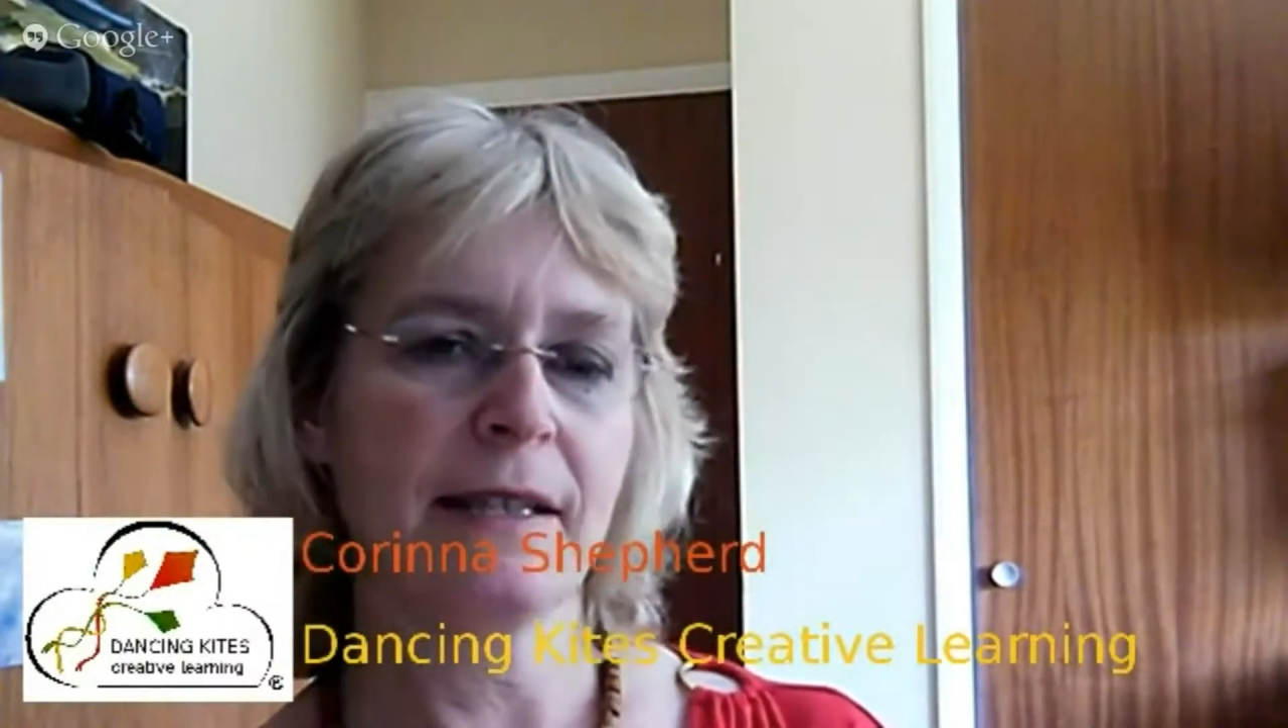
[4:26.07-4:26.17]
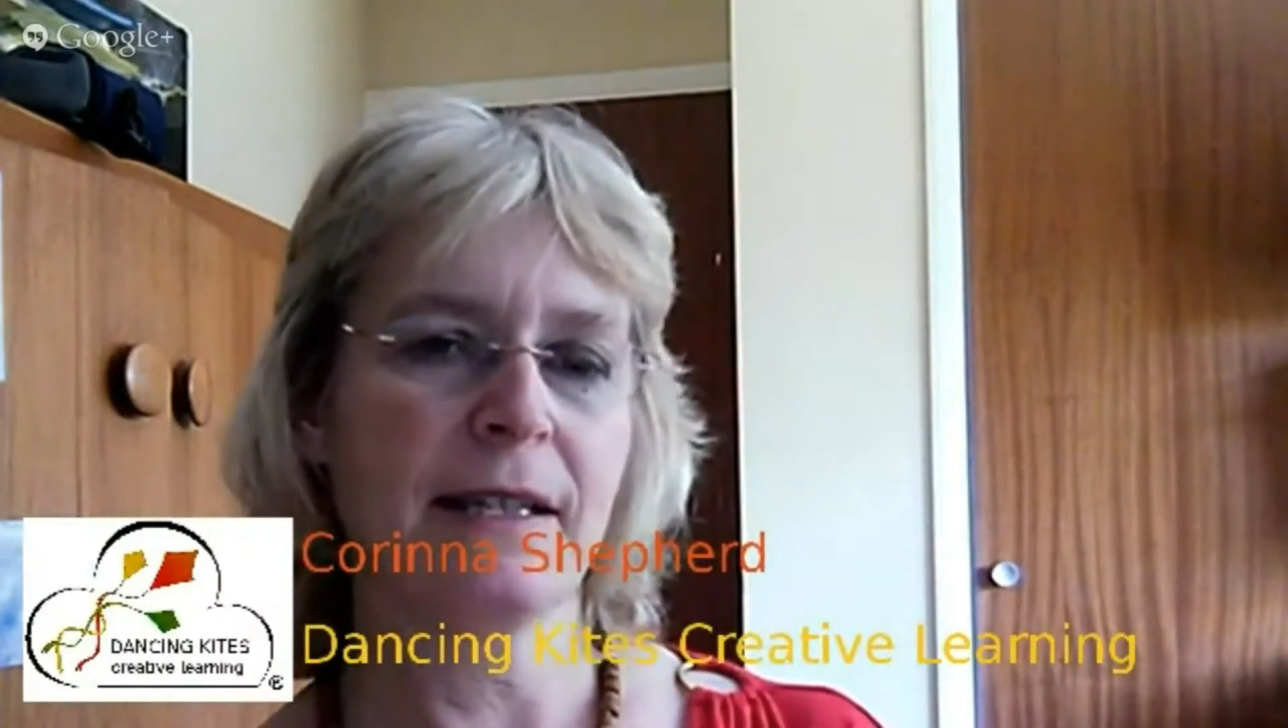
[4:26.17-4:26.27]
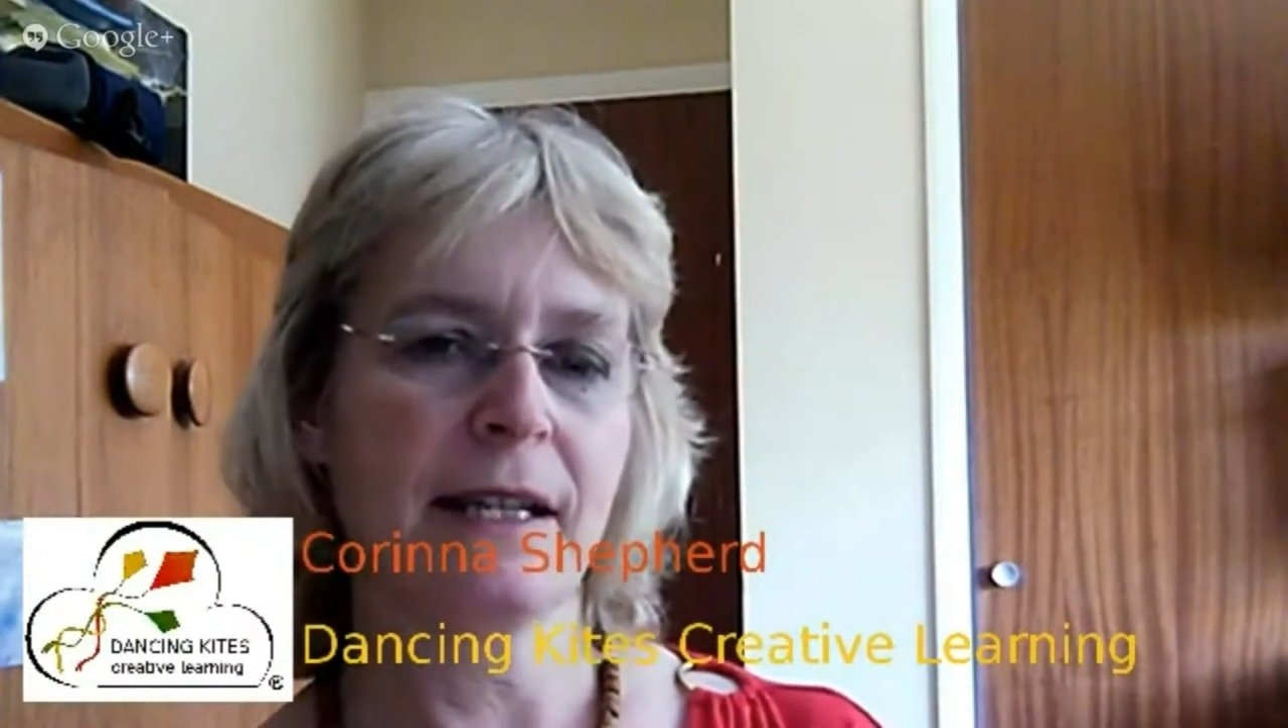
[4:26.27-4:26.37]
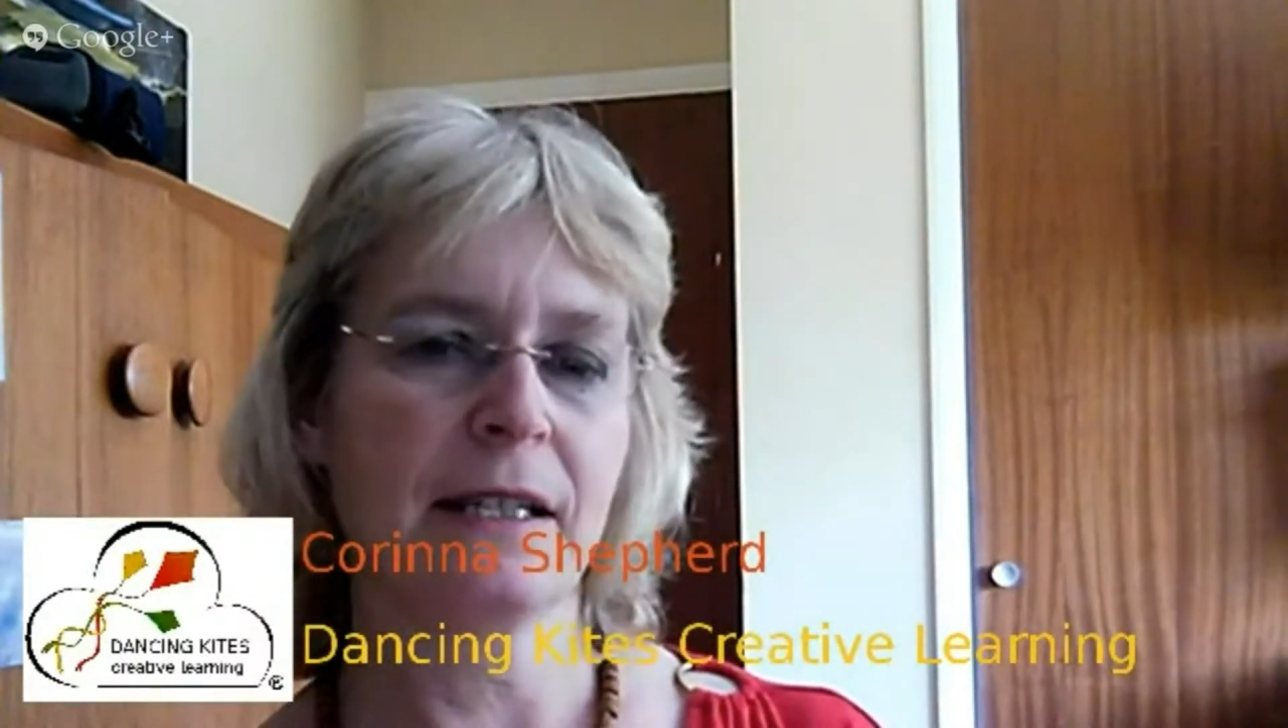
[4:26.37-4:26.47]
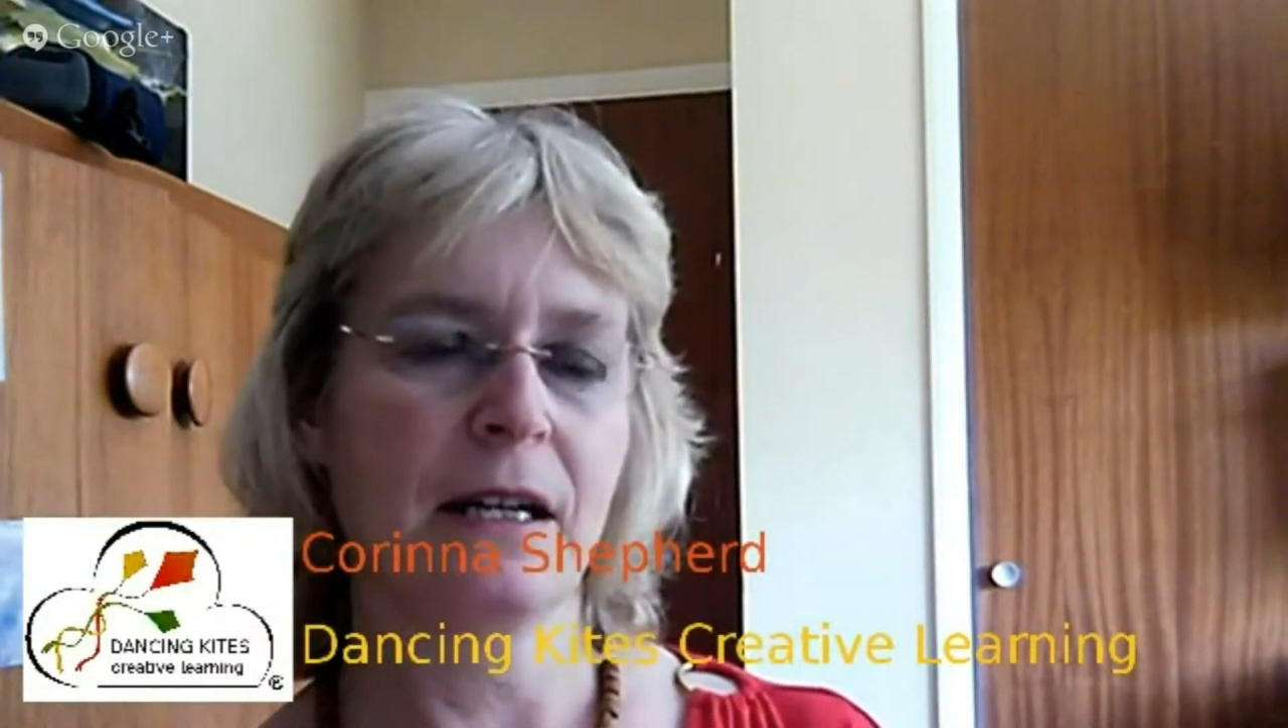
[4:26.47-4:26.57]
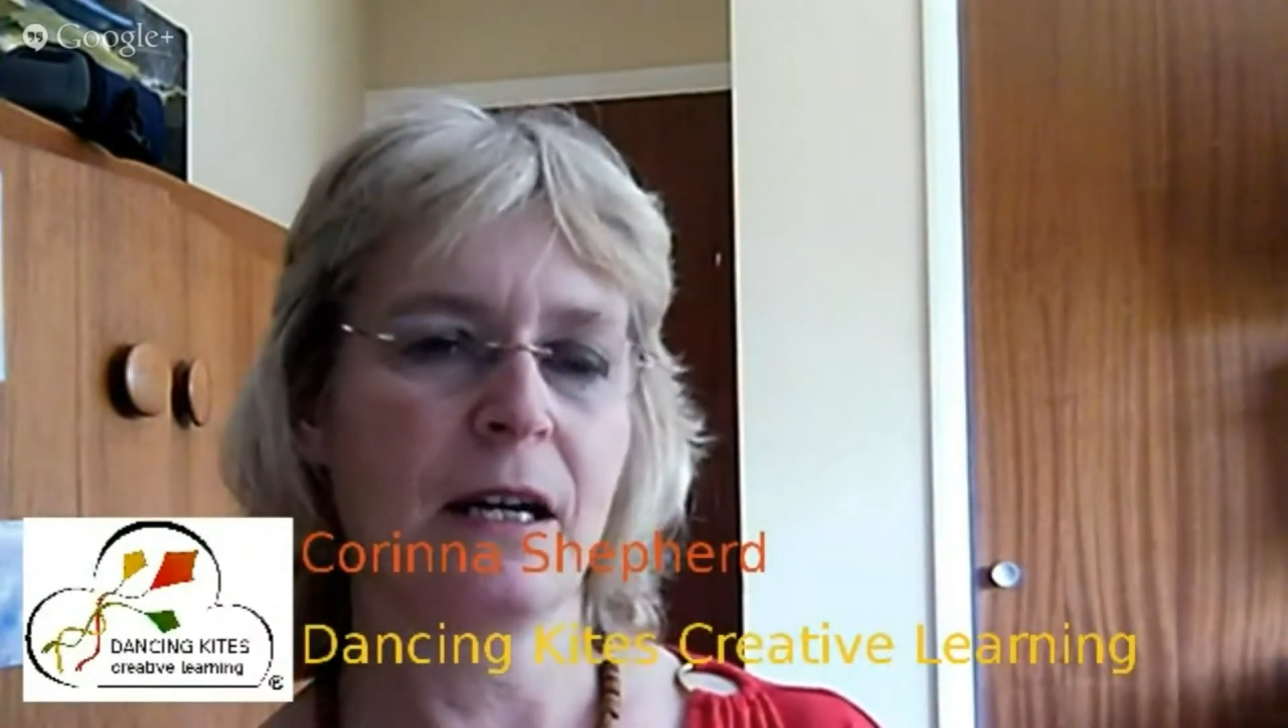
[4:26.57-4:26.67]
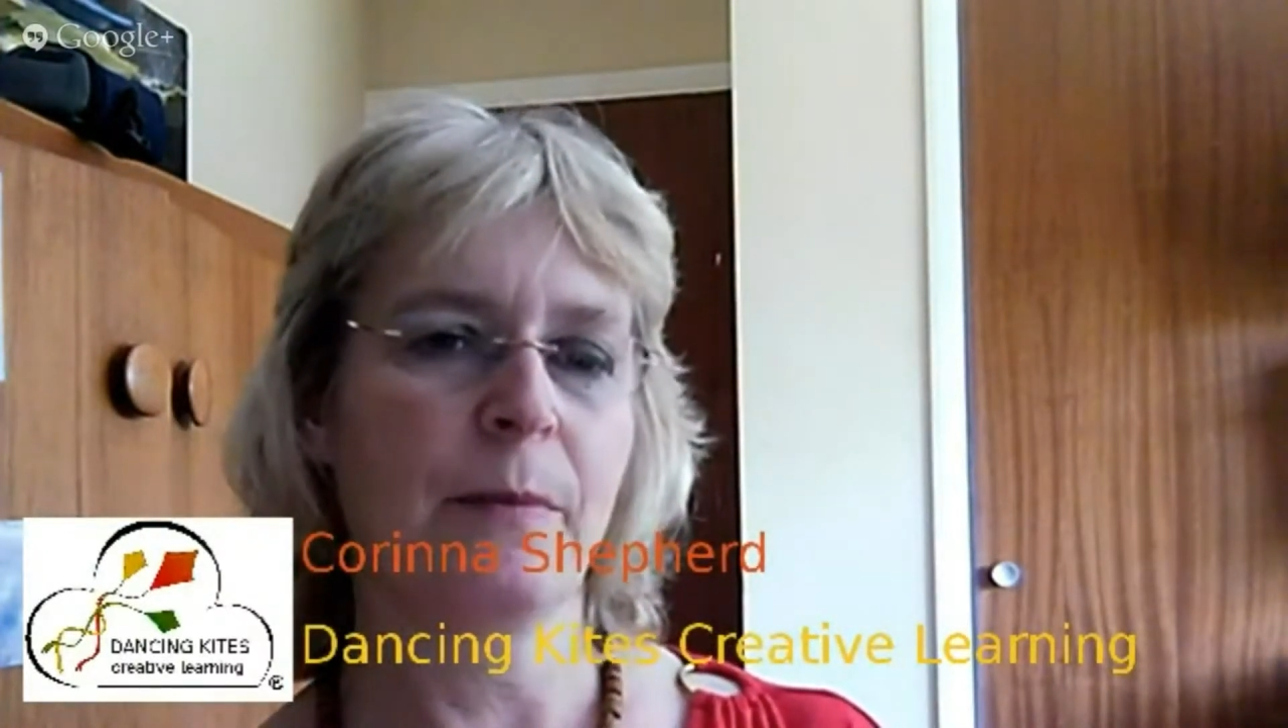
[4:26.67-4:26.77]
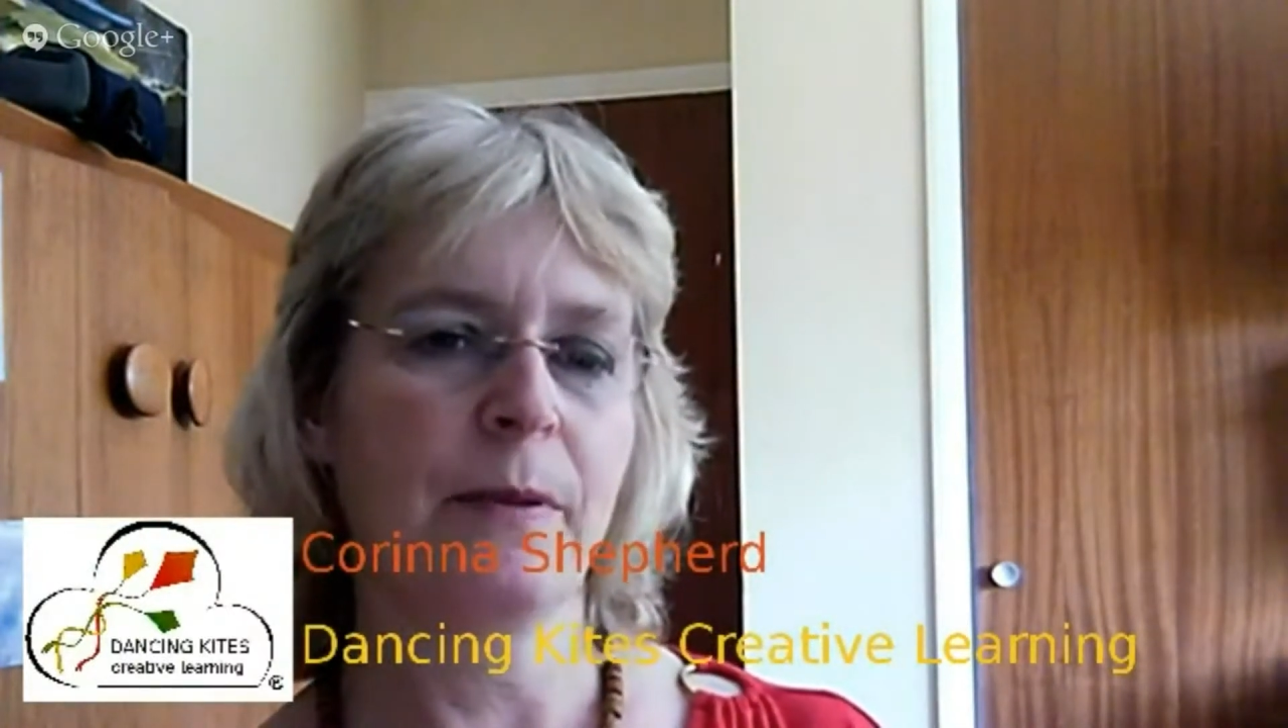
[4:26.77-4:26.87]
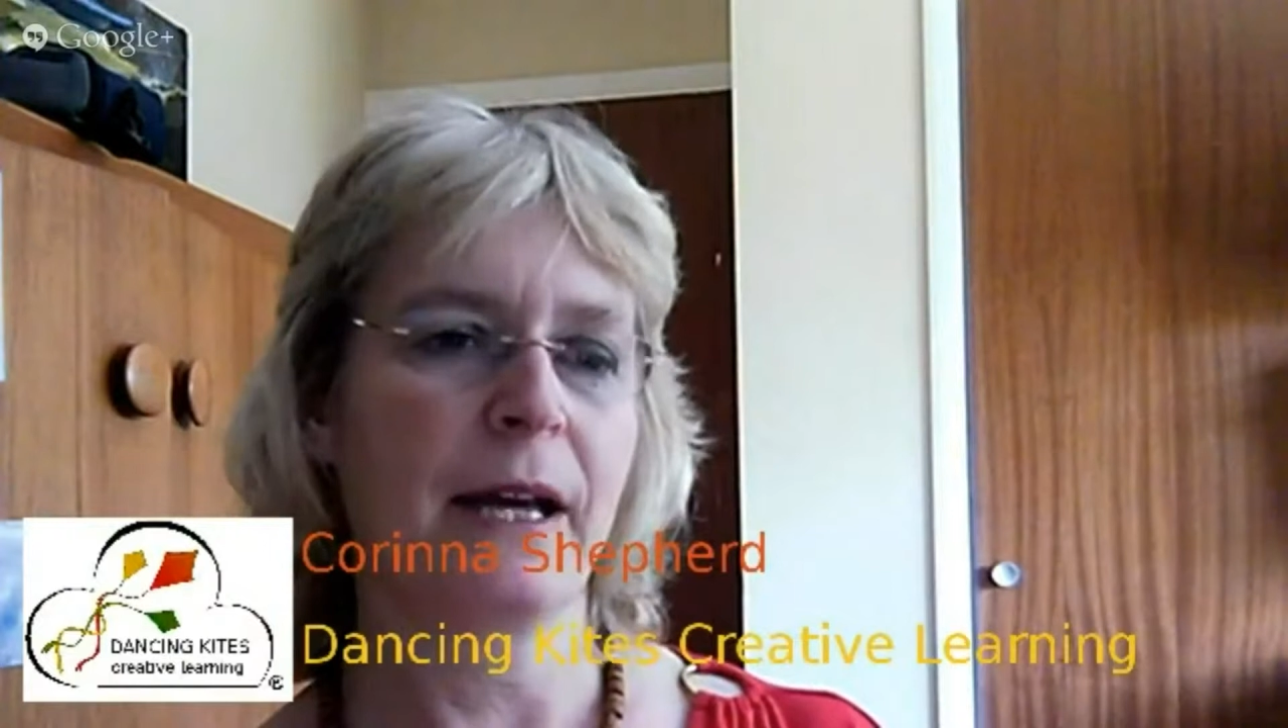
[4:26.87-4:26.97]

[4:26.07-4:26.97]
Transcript: set up